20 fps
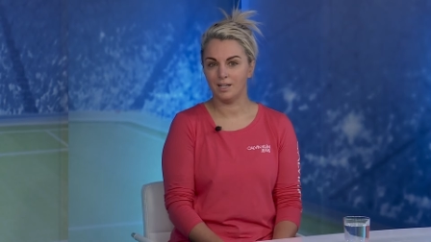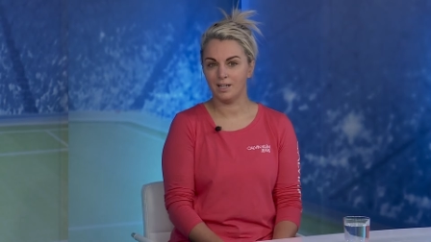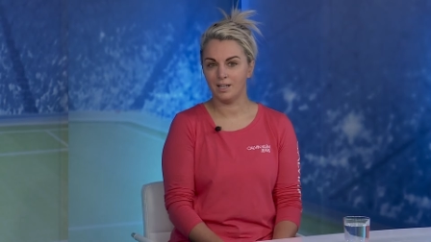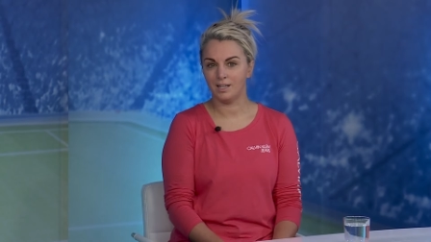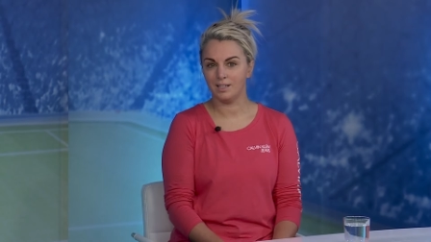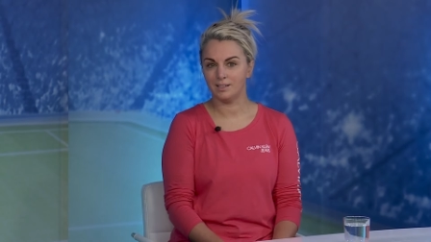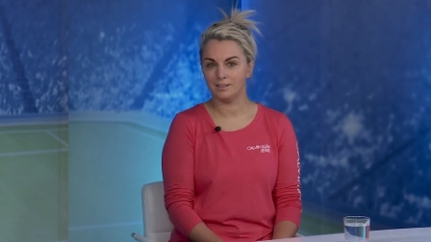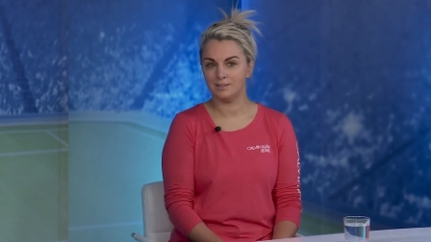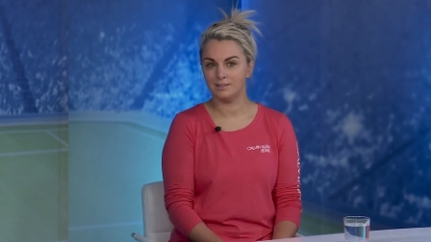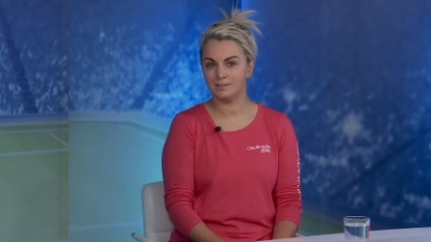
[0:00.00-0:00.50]

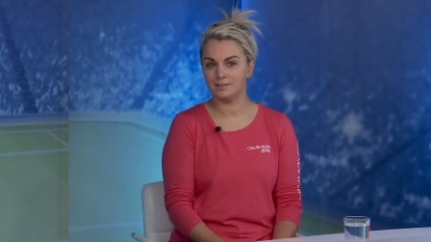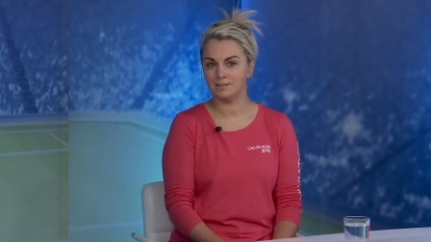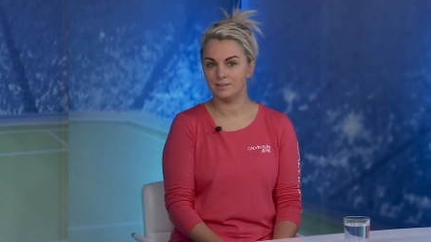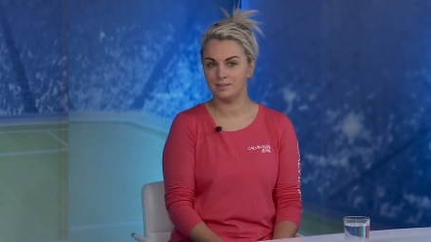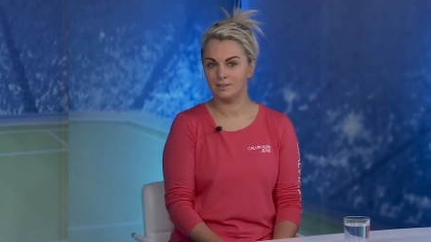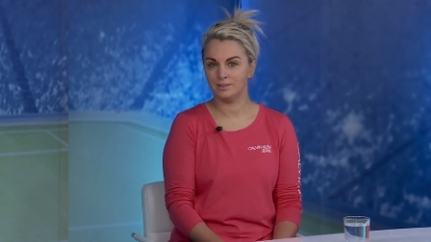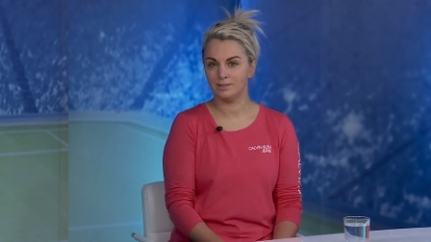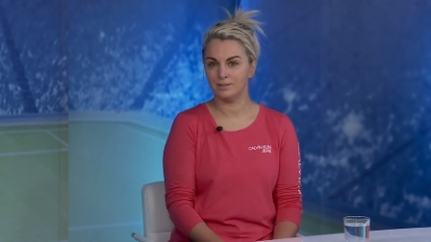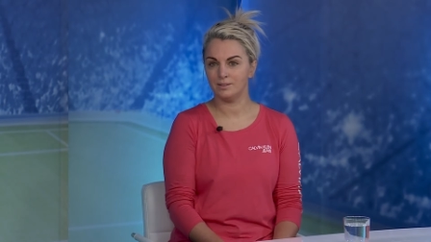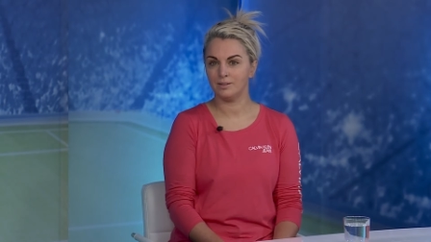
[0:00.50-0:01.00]
and
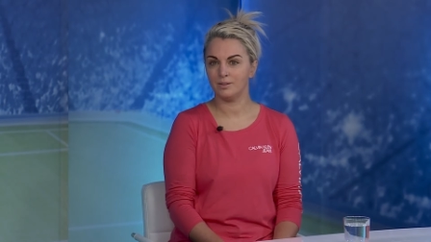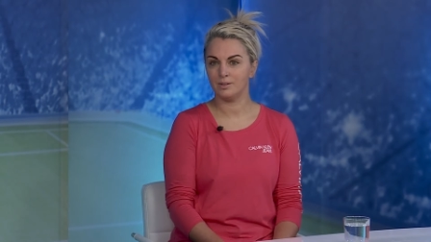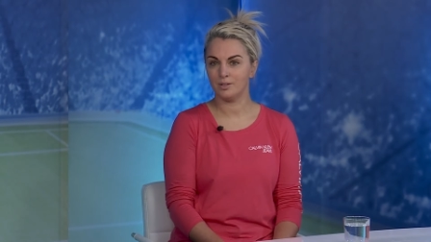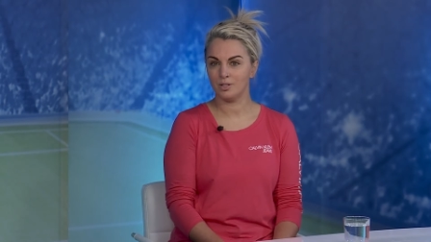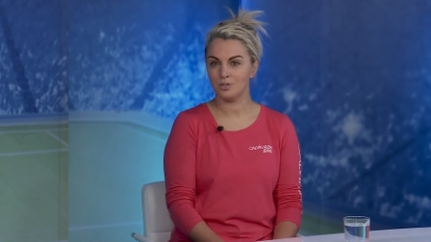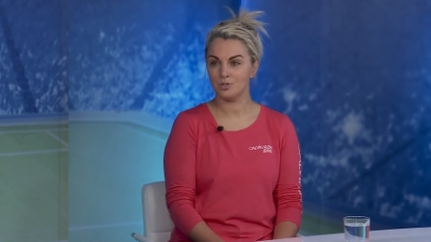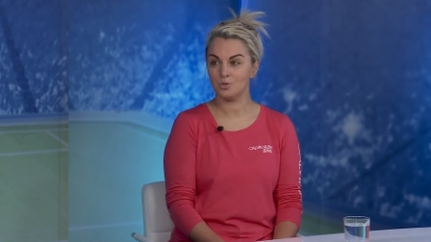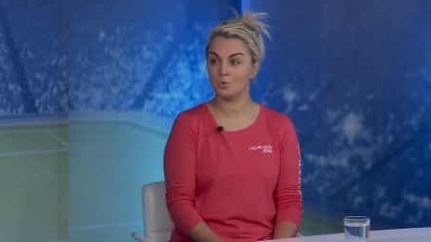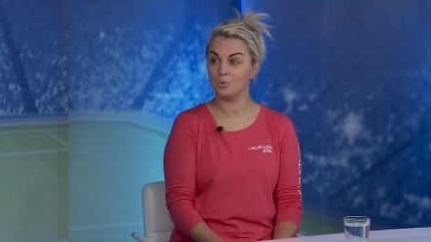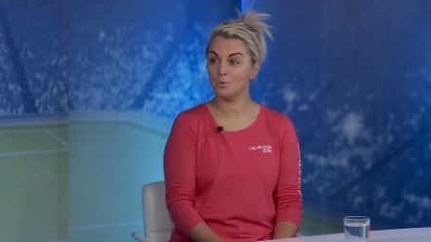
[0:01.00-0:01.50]

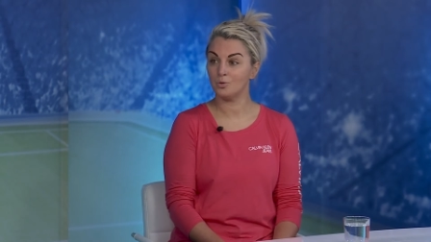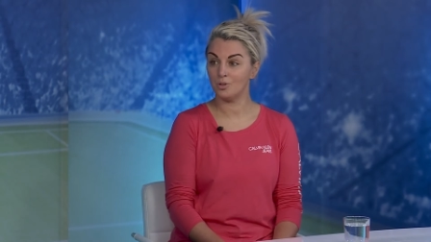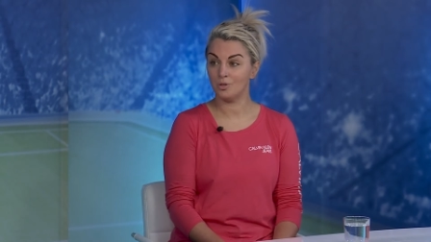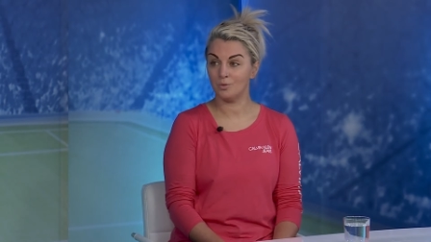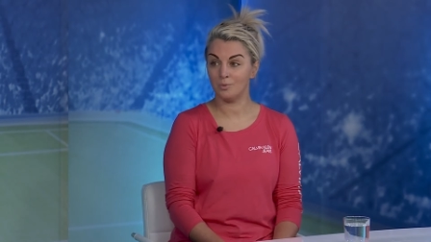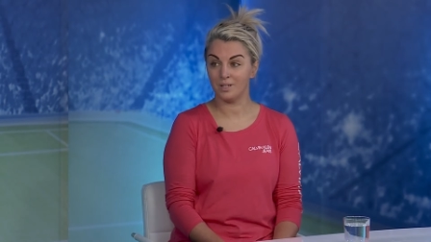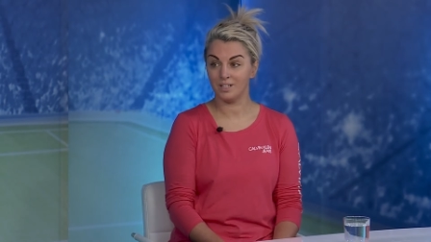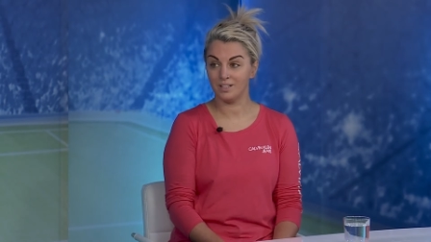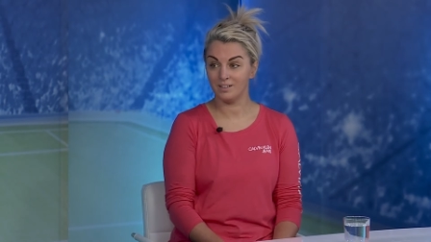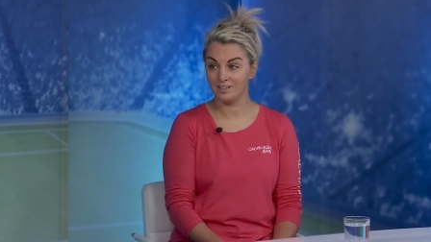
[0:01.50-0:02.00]
I scored
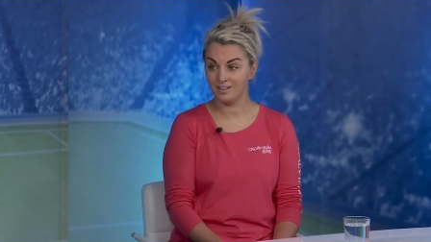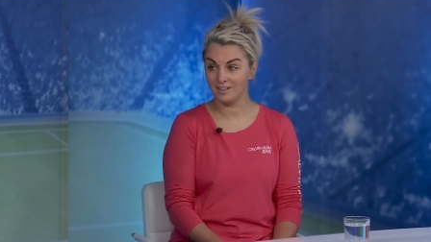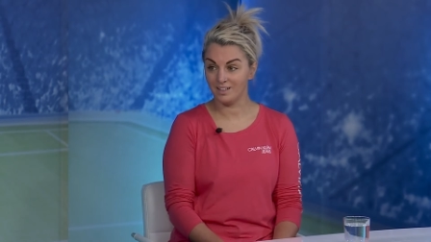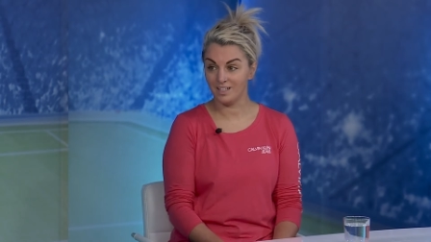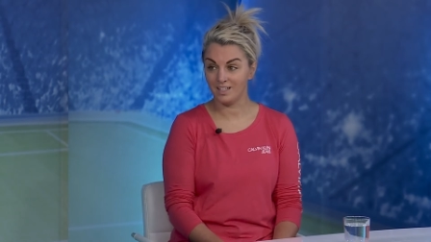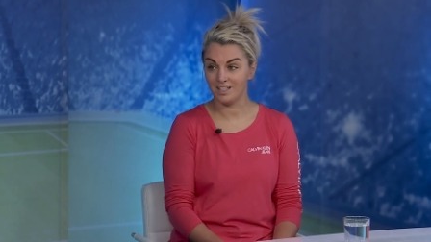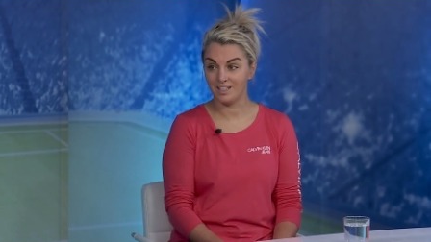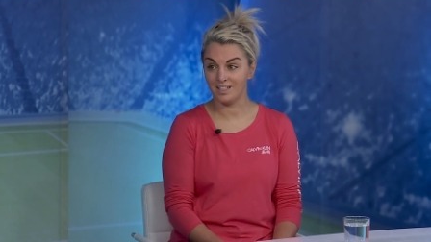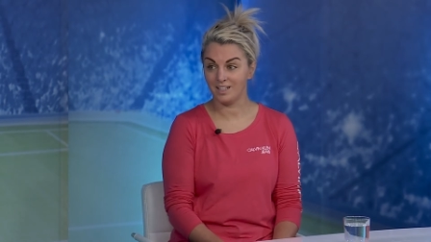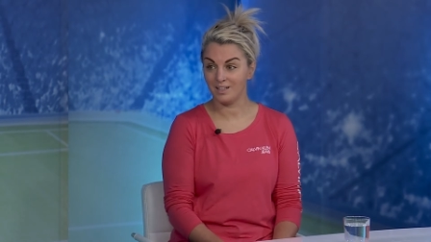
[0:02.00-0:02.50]
the winner in
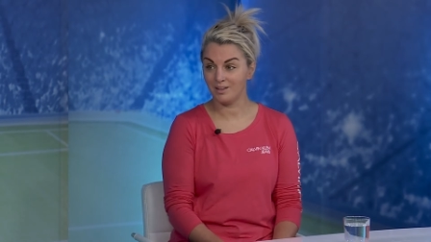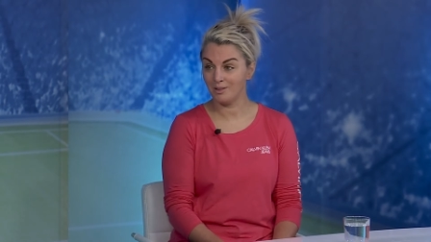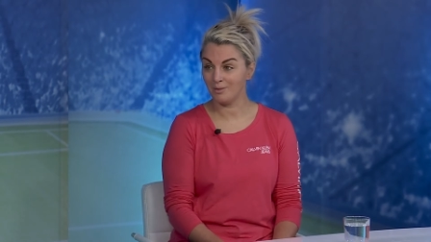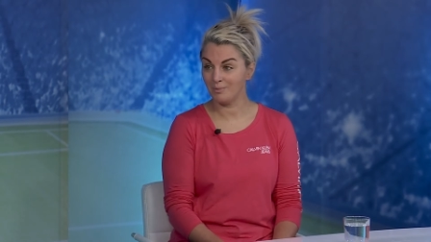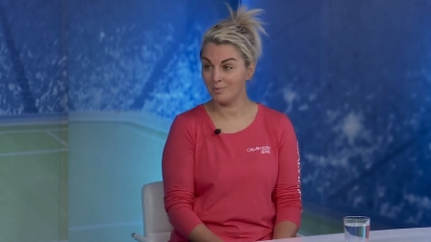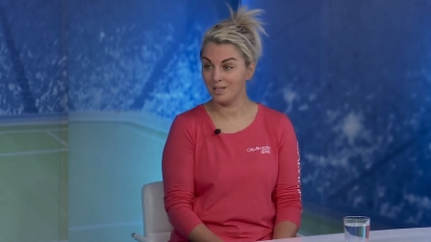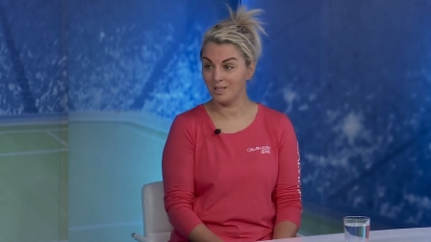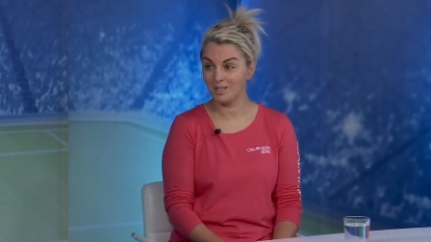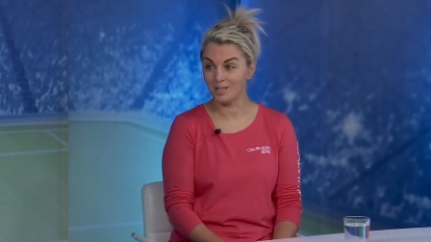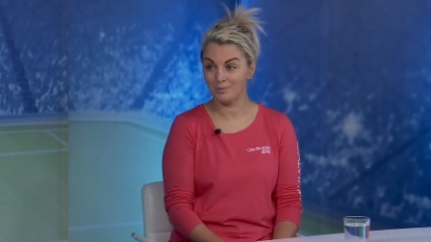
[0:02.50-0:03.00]
the
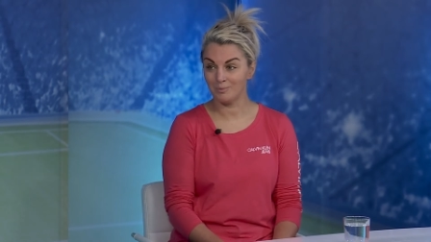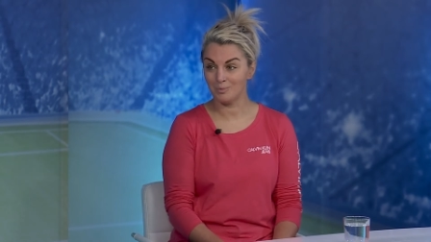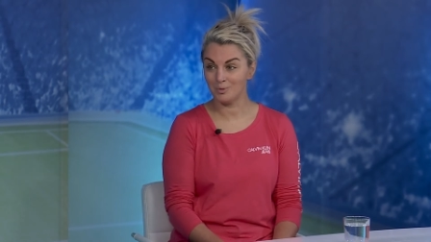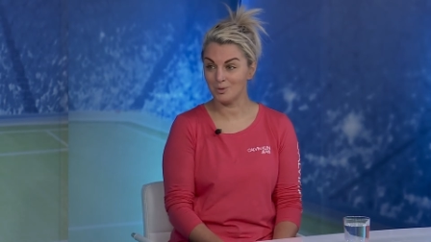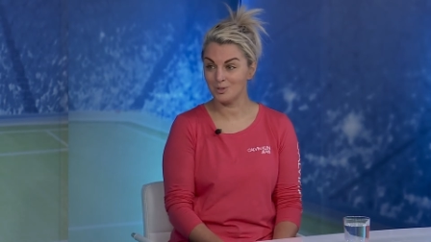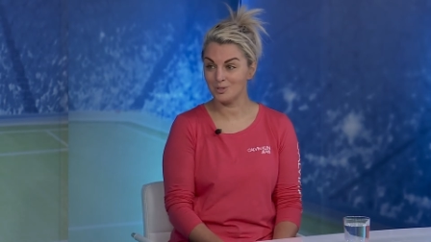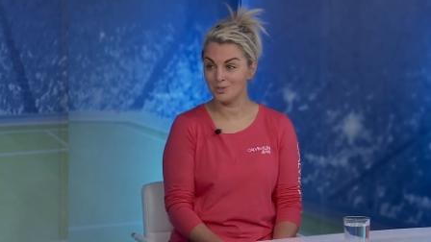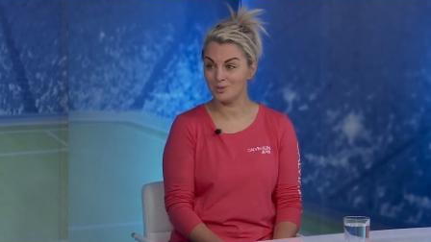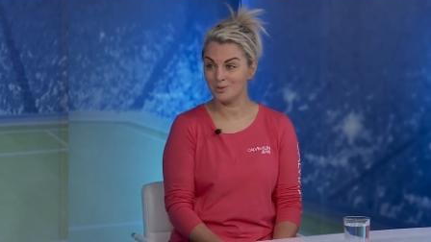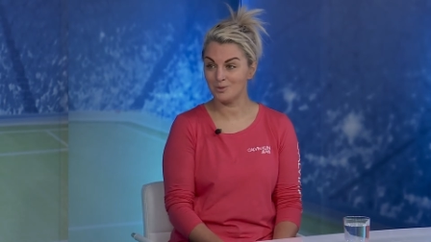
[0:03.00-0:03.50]
89th minute and
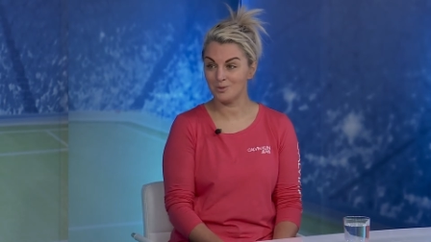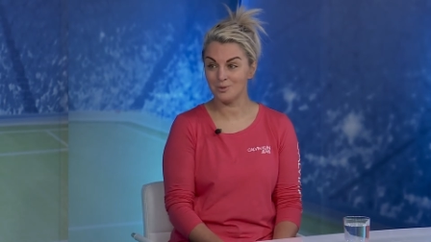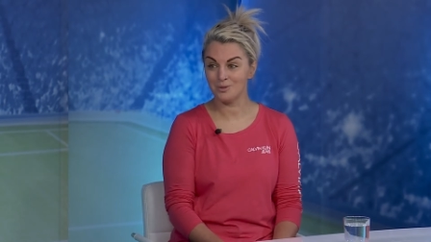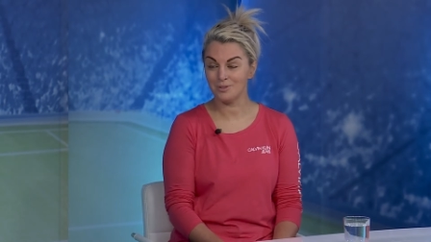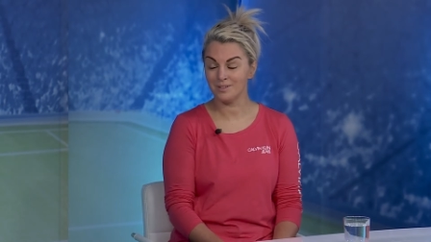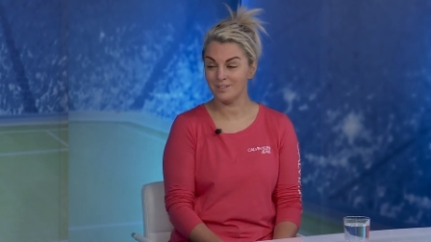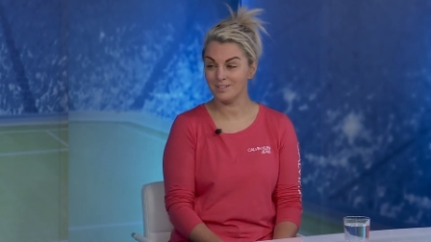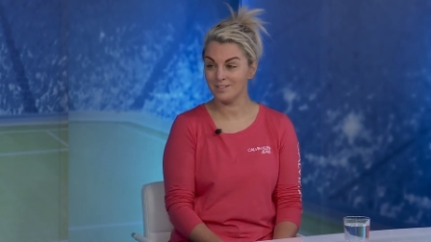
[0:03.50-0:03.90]
put us through.